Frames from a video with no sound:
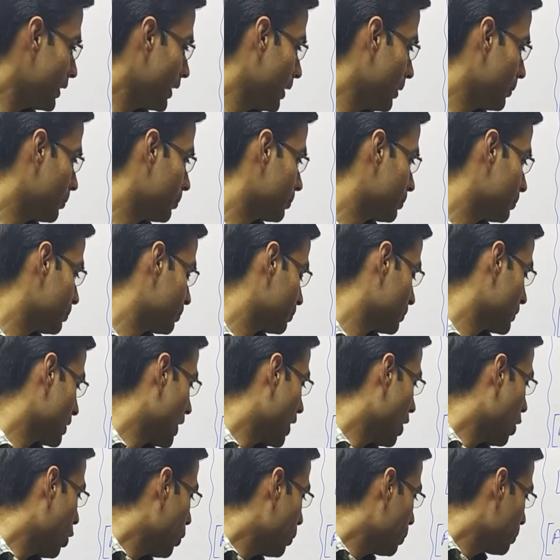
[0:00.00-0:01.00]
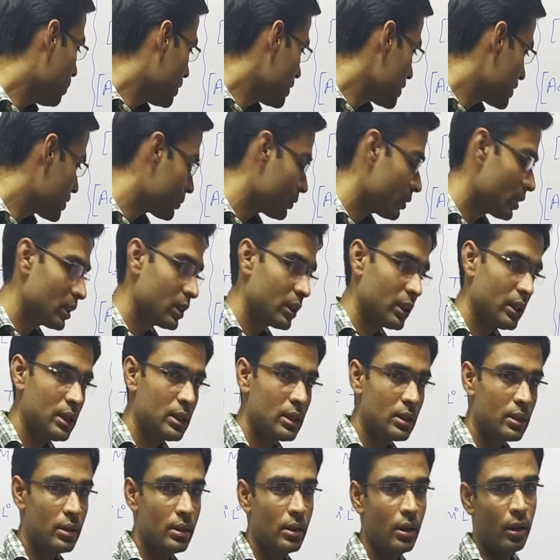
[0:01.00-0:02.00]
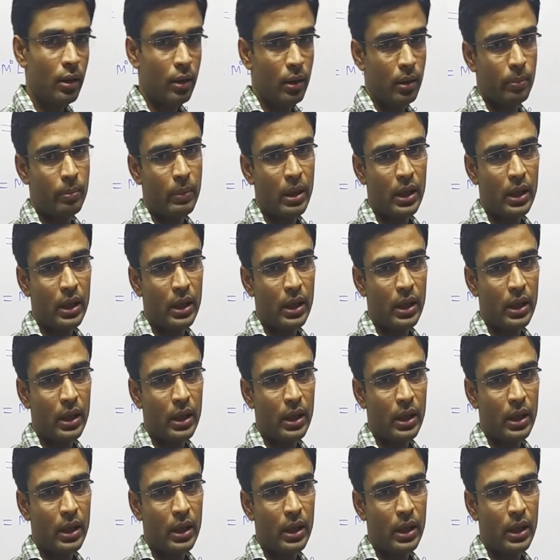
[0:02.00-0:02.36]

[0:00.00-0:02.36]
time how much work is done